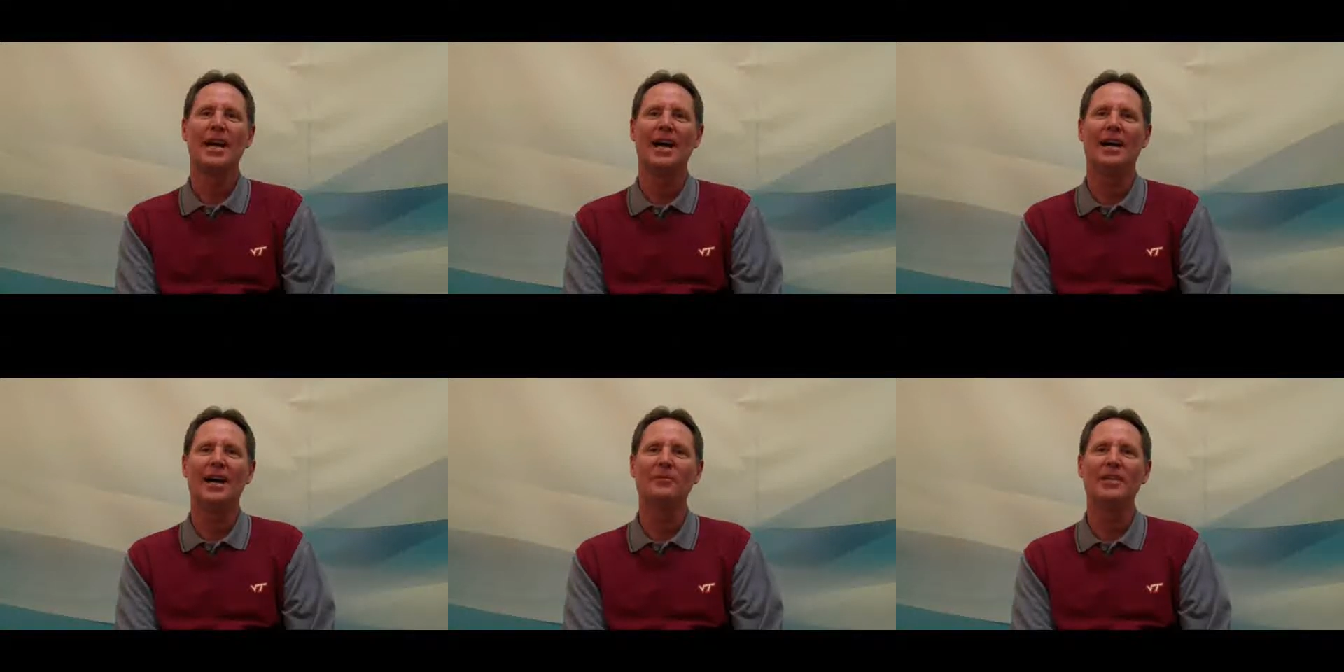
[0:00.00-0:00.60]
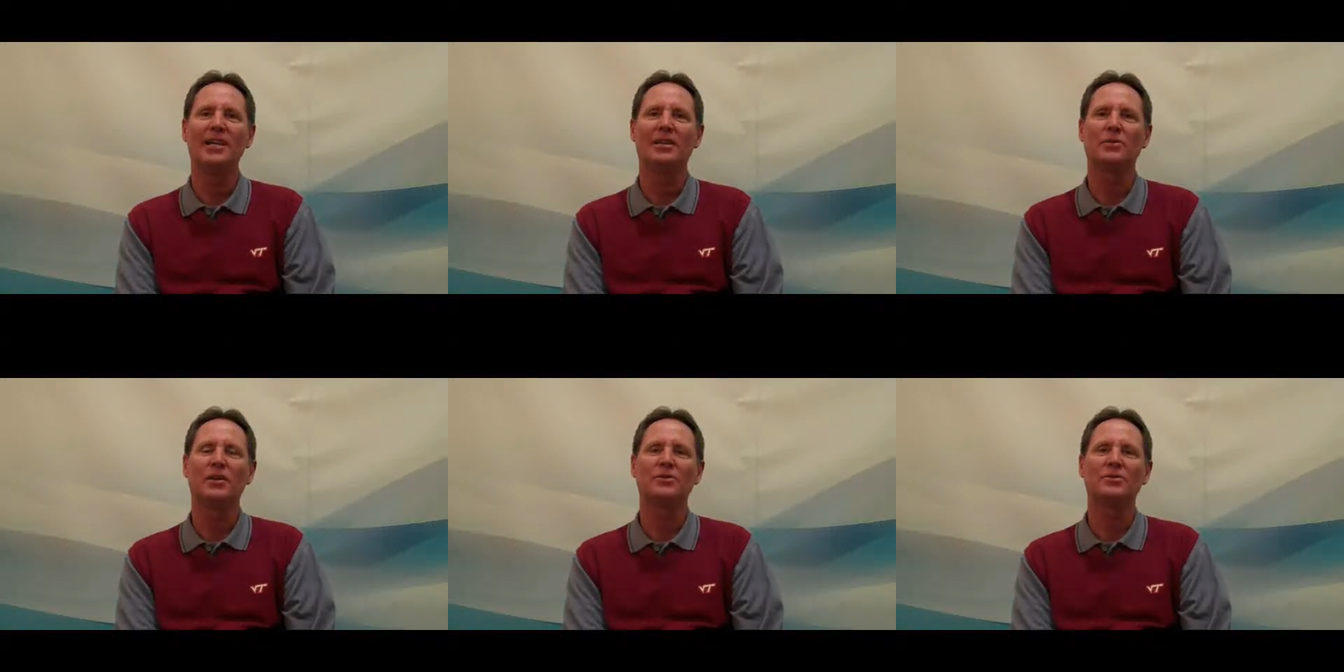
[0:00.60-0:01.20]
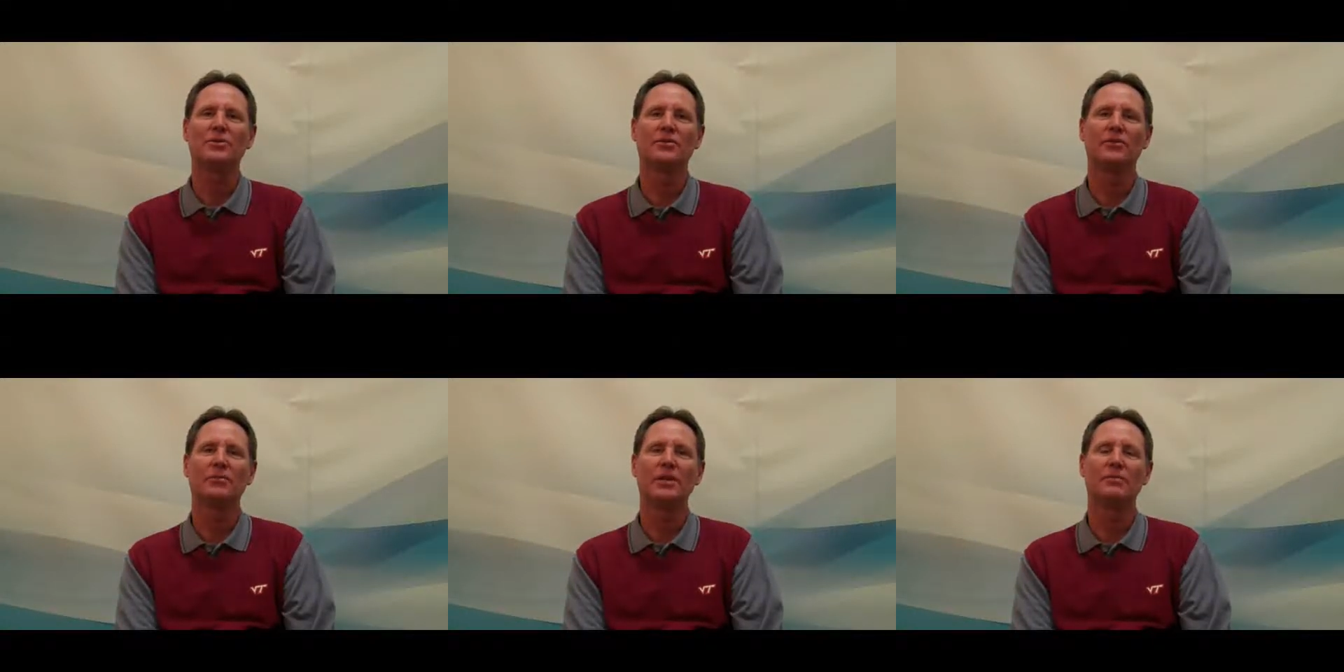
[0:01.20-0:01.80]
Hi, I'm Keith Reynolds
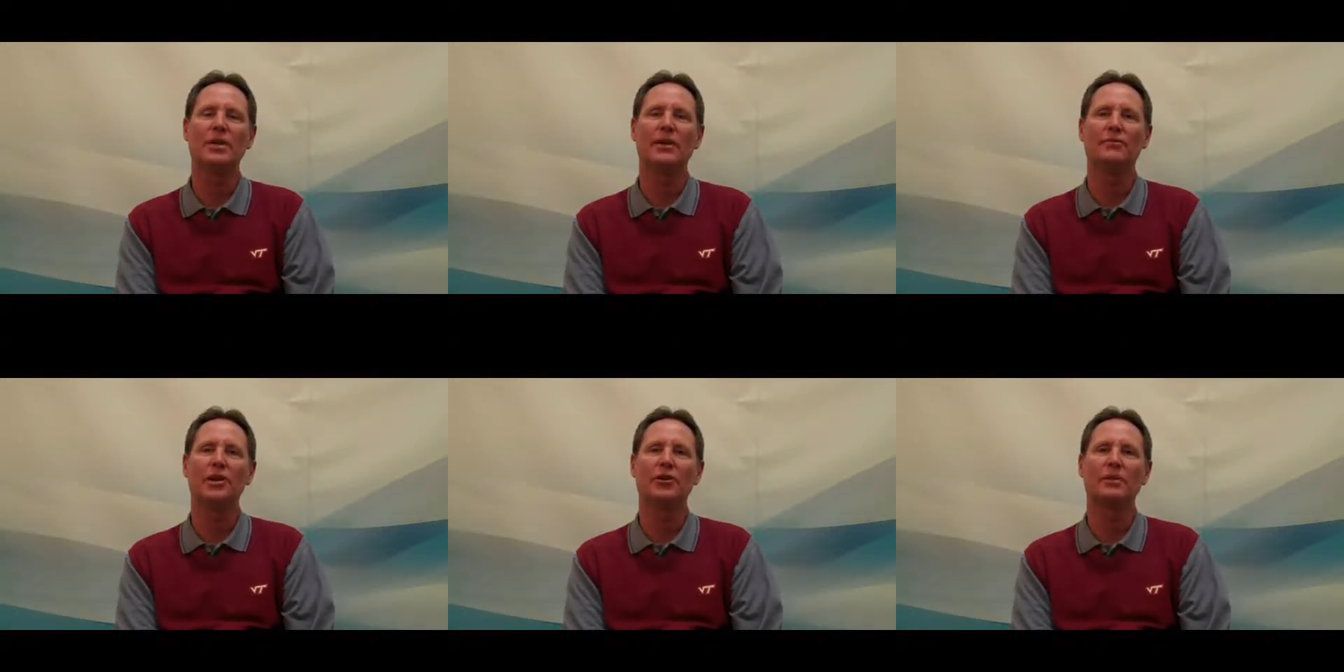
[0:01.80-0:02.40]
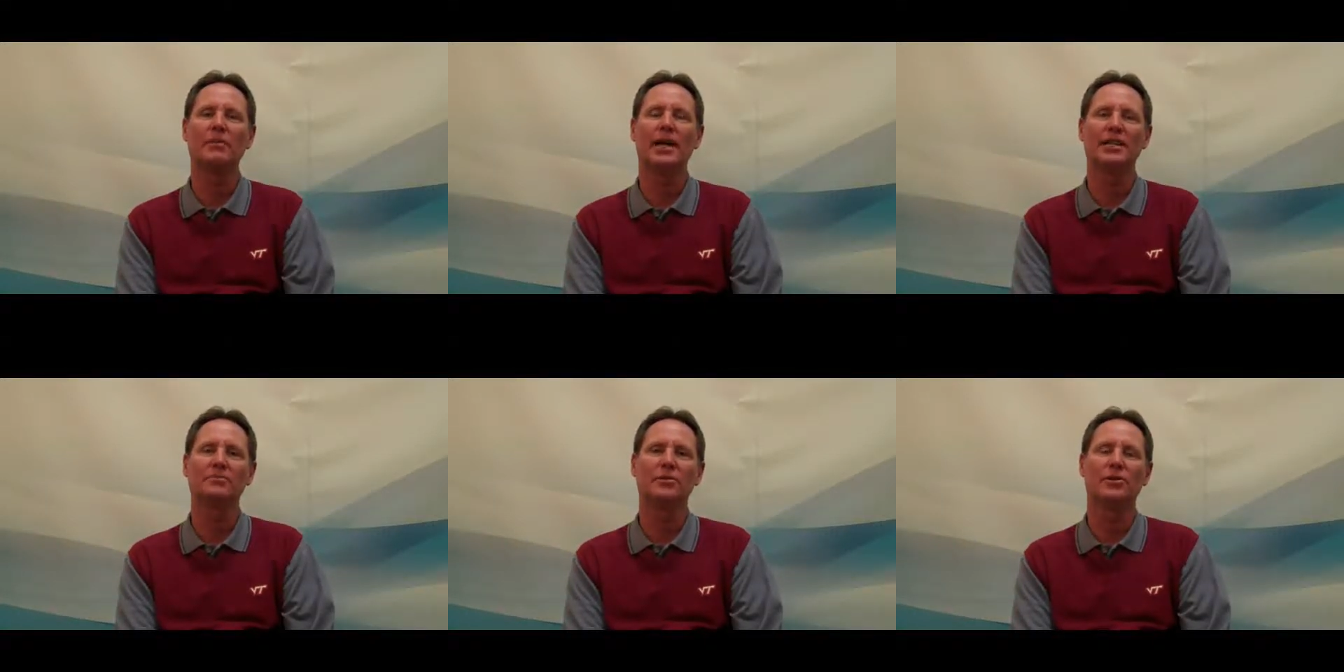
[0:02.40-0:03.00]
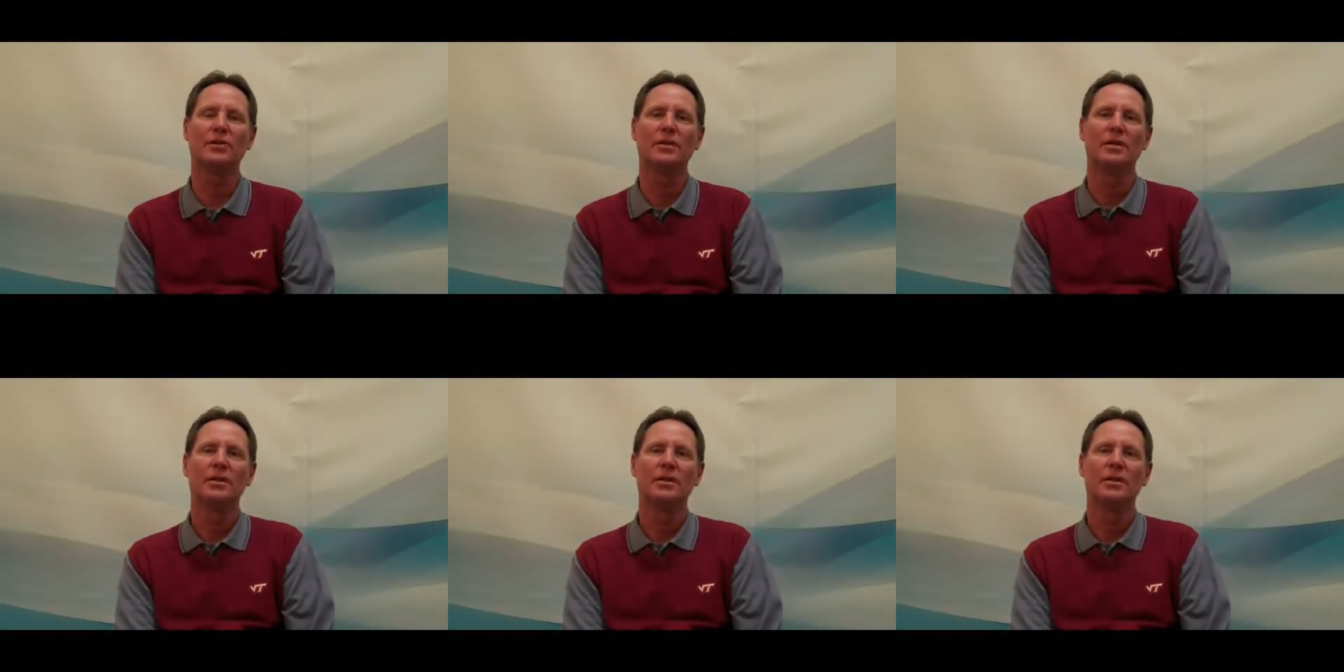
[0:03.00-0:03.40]
from Chem-Dry Roanoke and Blacksburg,